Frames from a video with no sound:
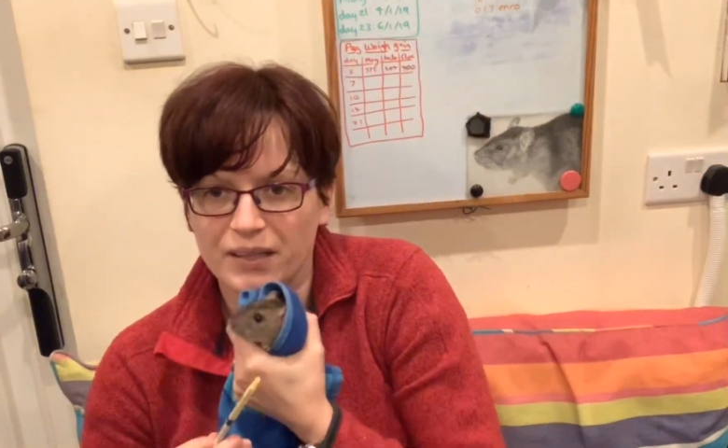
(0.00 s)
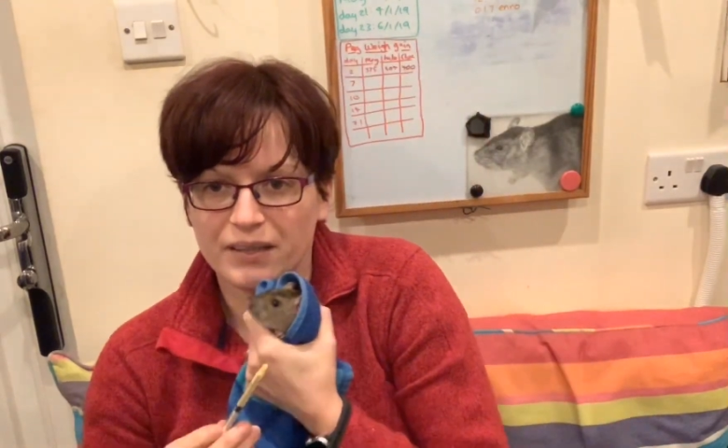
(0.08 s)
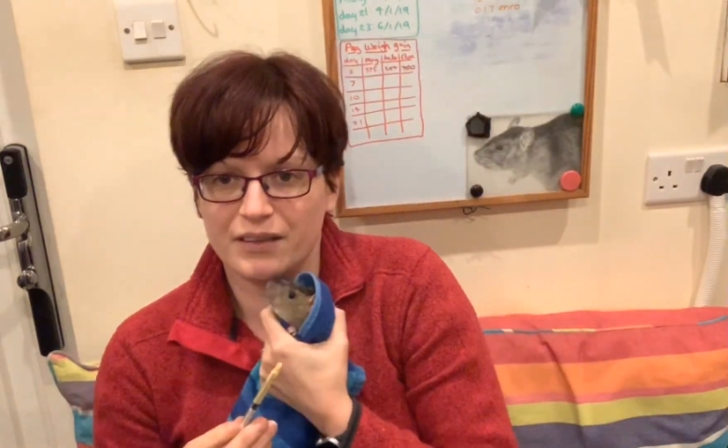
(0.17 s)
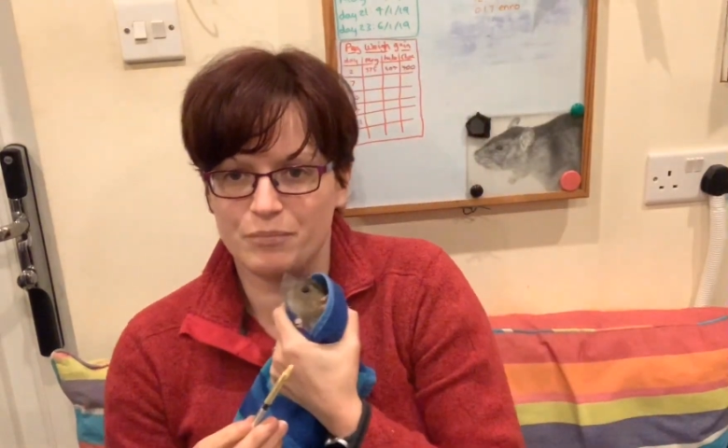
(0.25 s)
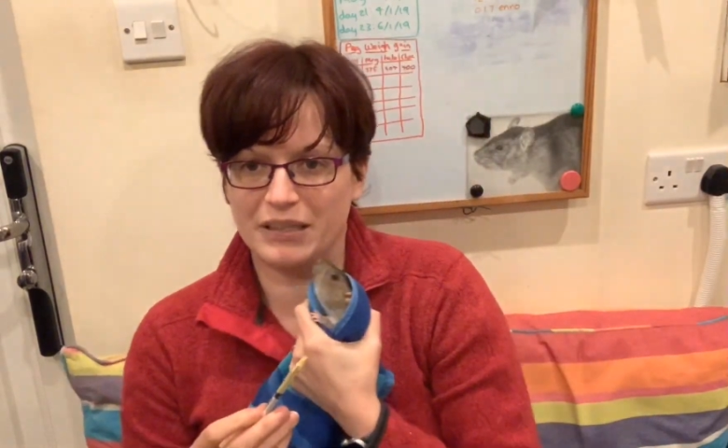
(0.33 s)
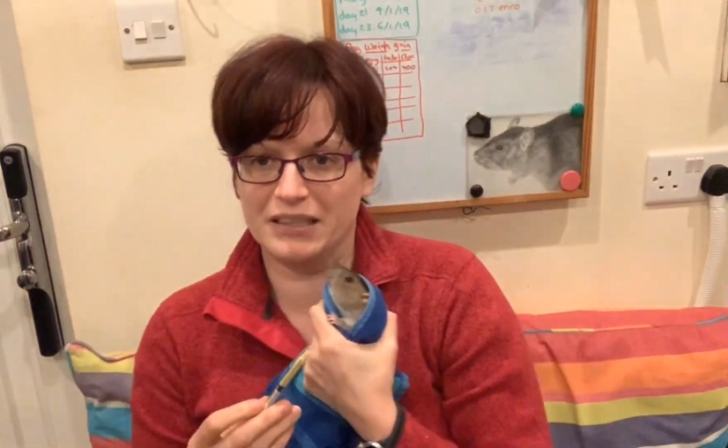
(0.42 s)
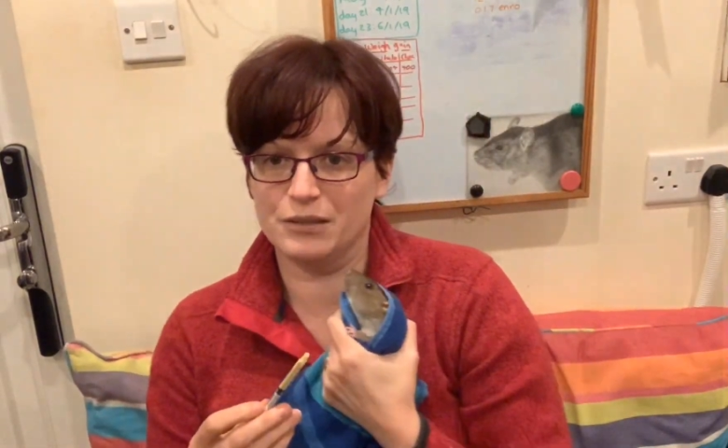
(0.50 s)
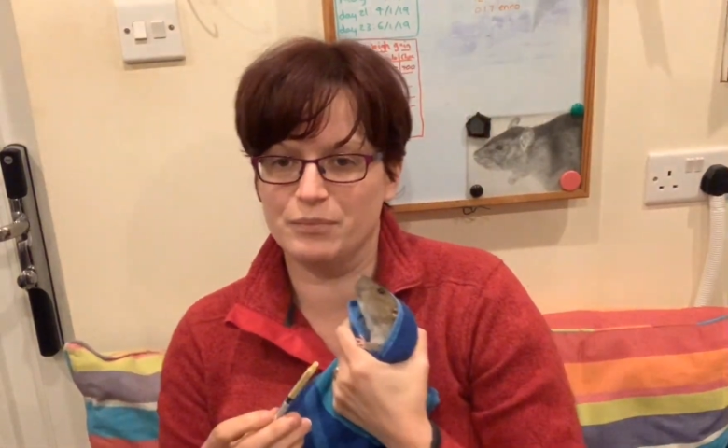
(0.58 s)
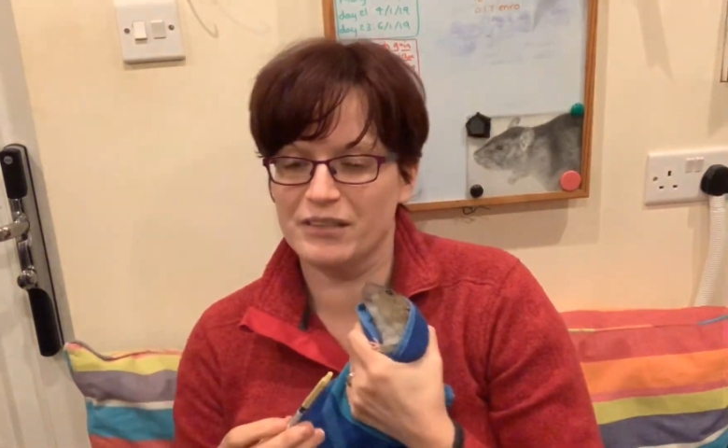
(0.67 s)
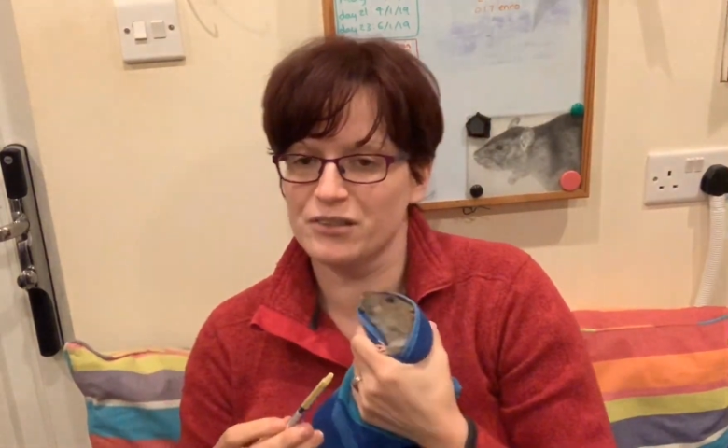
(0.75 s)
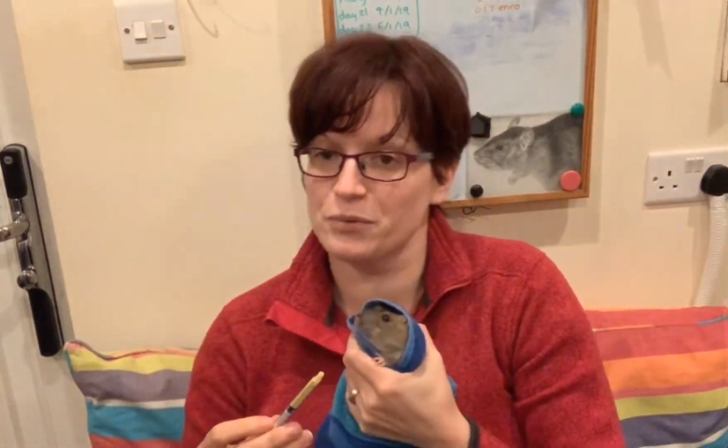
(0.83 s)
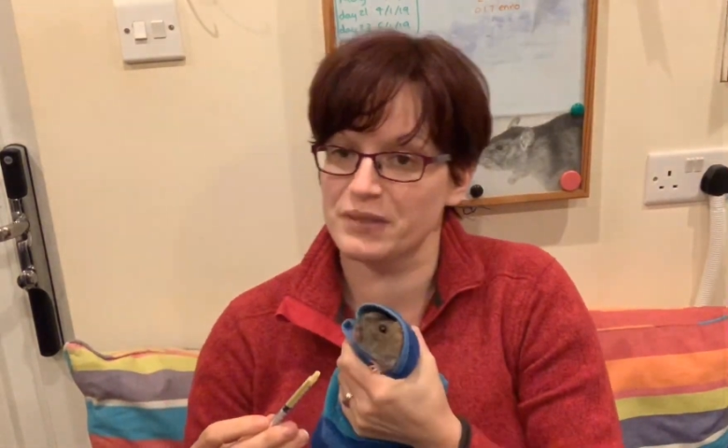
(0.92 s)
the bad
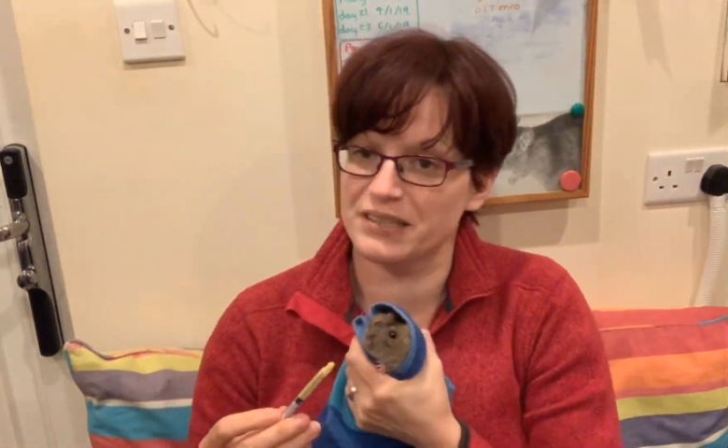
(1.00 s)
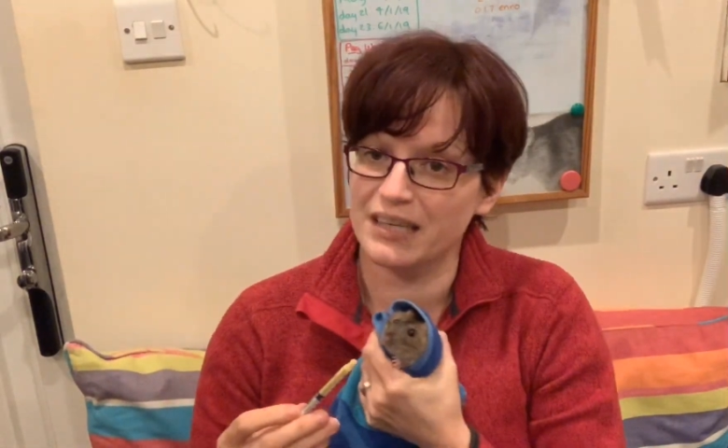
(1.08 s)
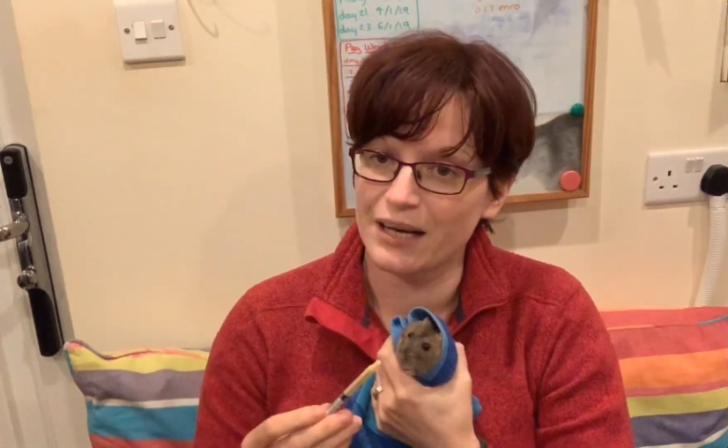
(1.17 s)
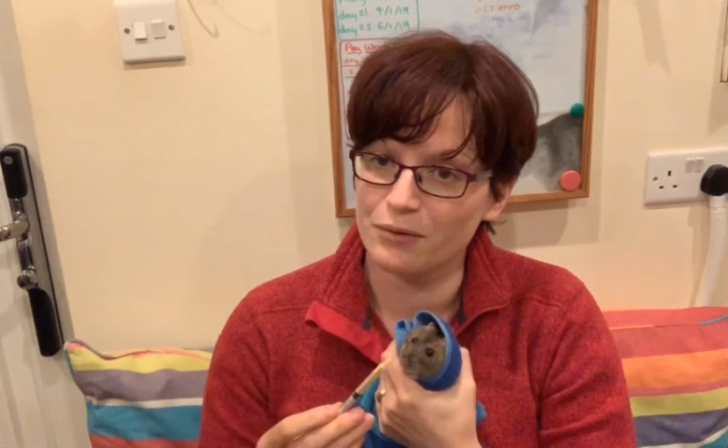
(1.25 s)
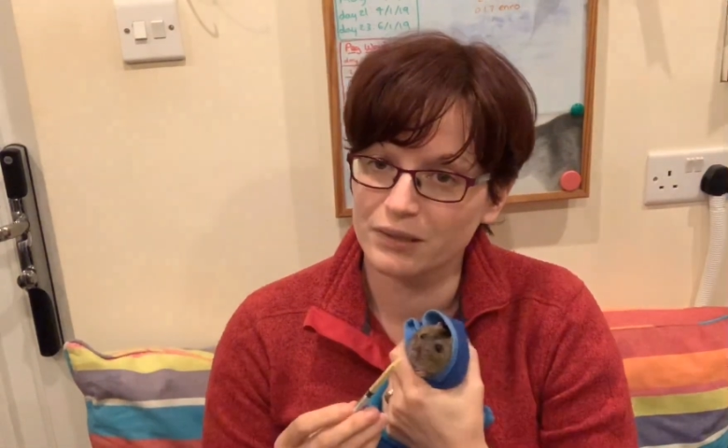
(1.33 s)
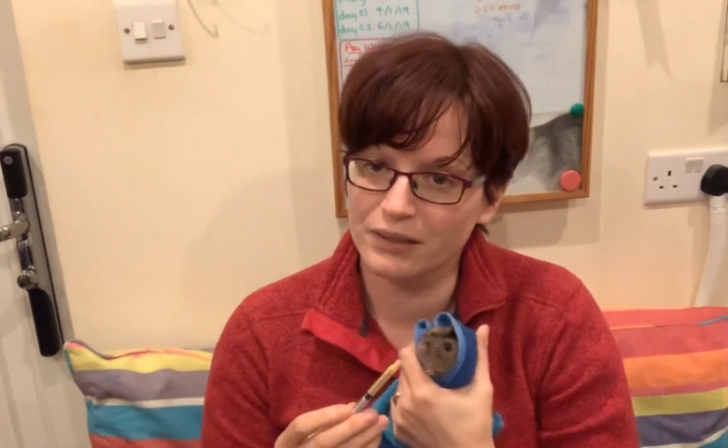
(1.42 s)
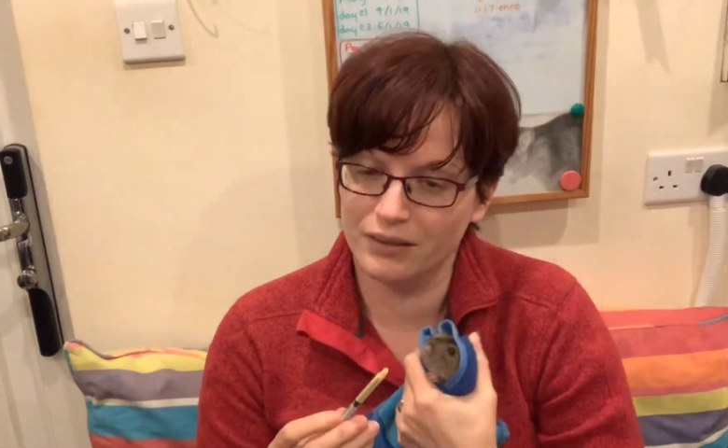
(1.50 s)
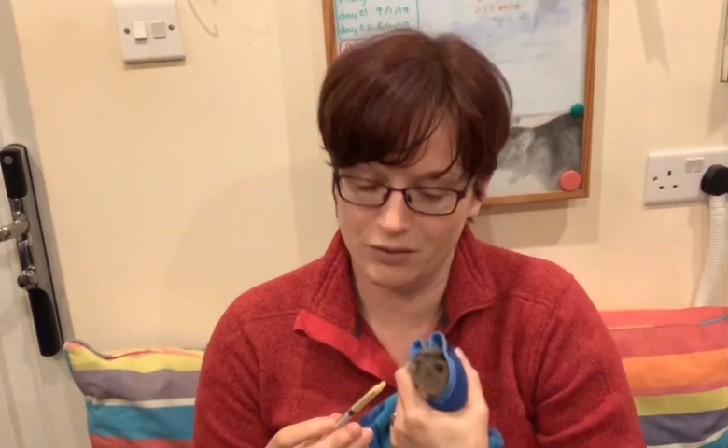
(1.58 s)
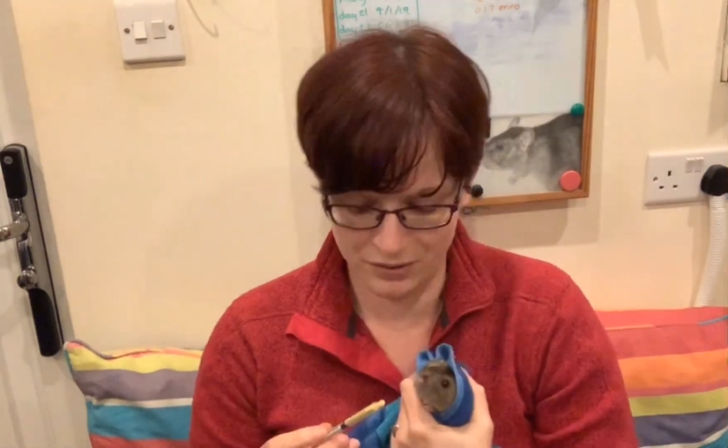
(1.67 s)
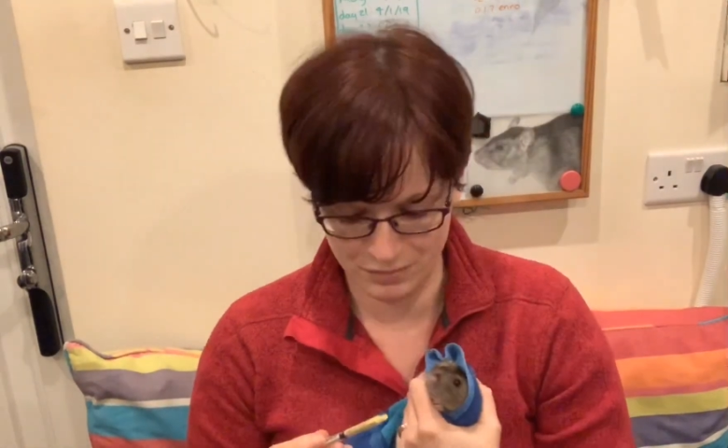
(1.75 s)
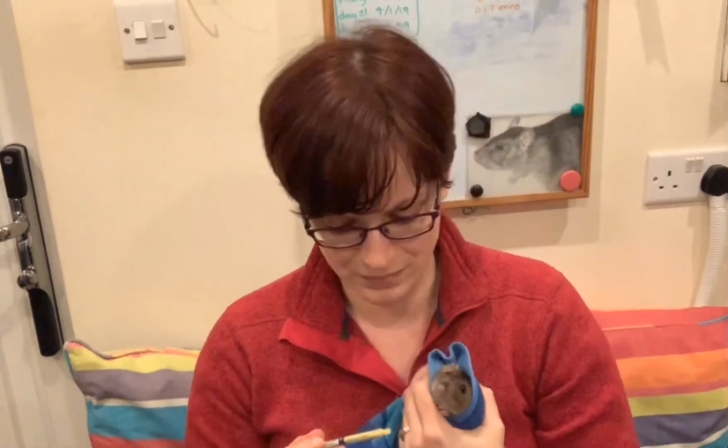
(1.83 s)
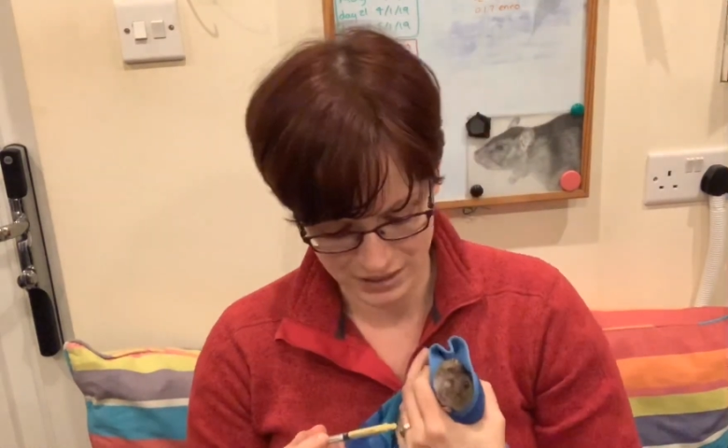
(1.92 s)
experience with the towel and not
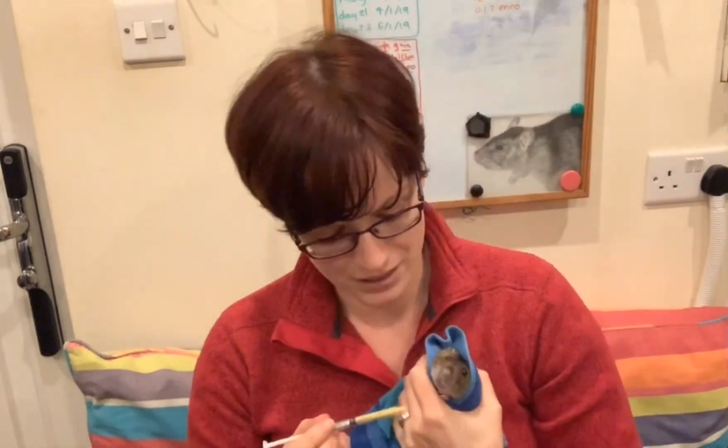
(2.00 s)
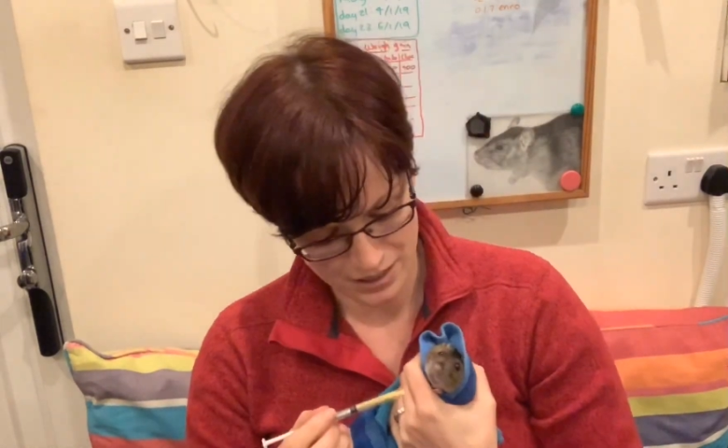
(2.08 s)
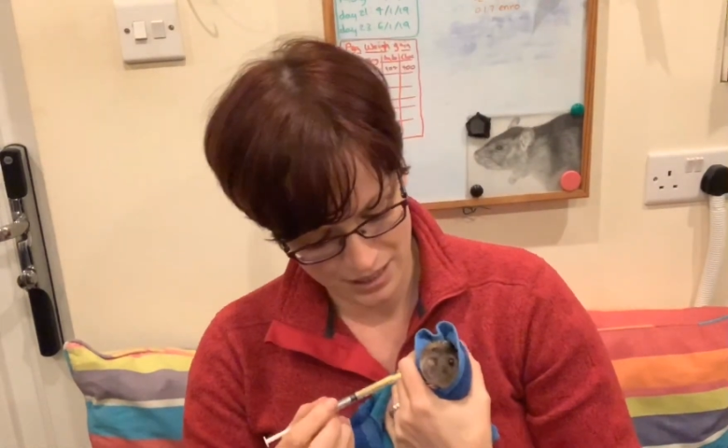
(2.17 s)
with me,